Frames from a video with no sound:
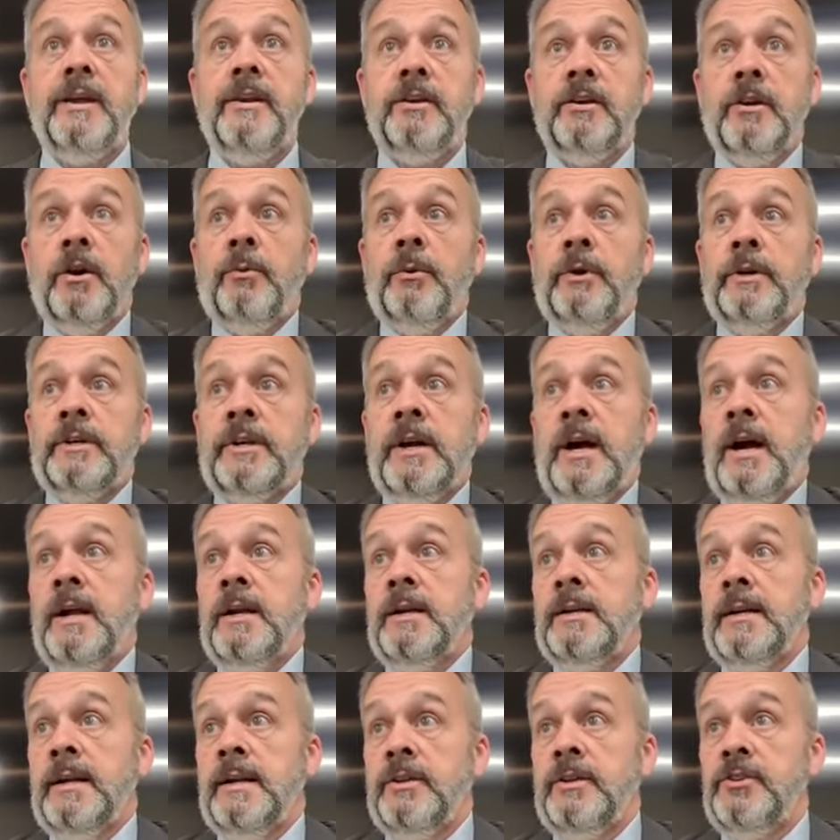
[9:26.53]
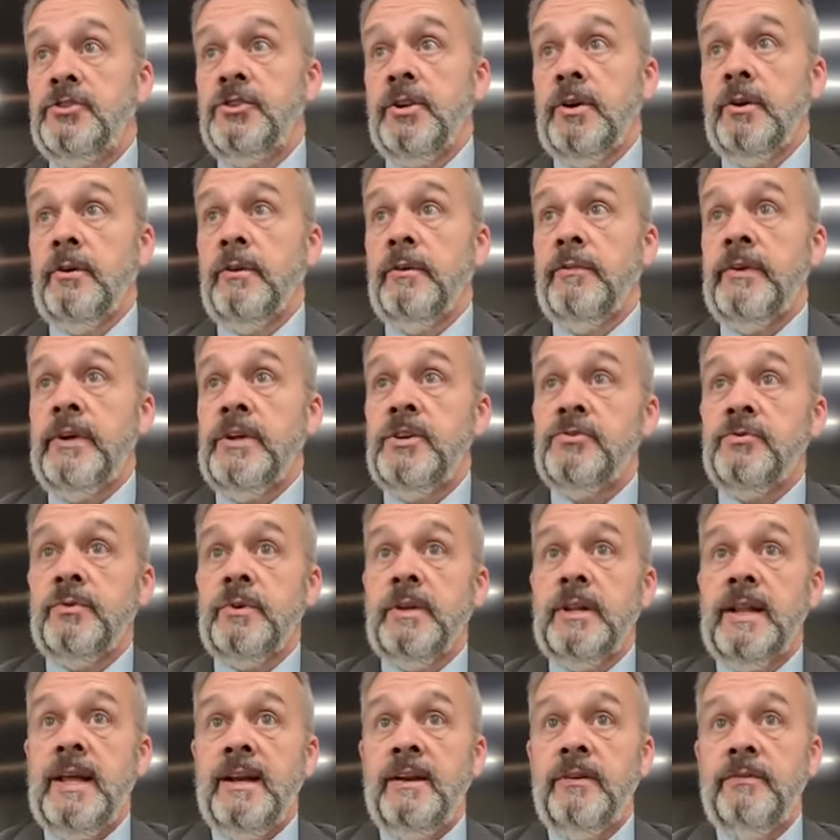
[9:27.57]
You know, when God led the children of
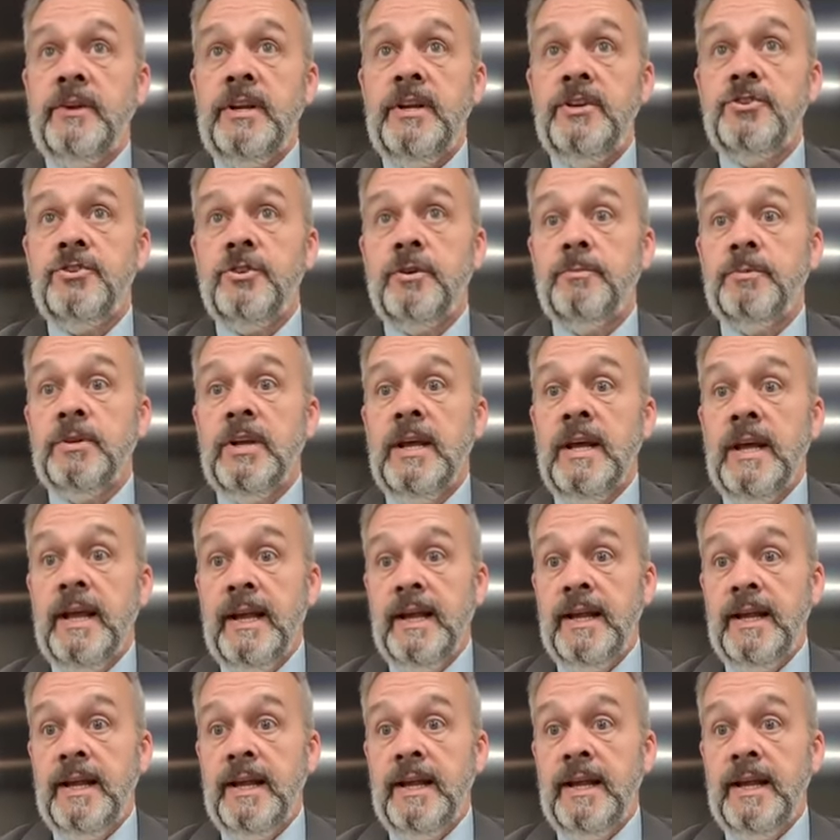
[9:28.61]
Israel out of Egypt,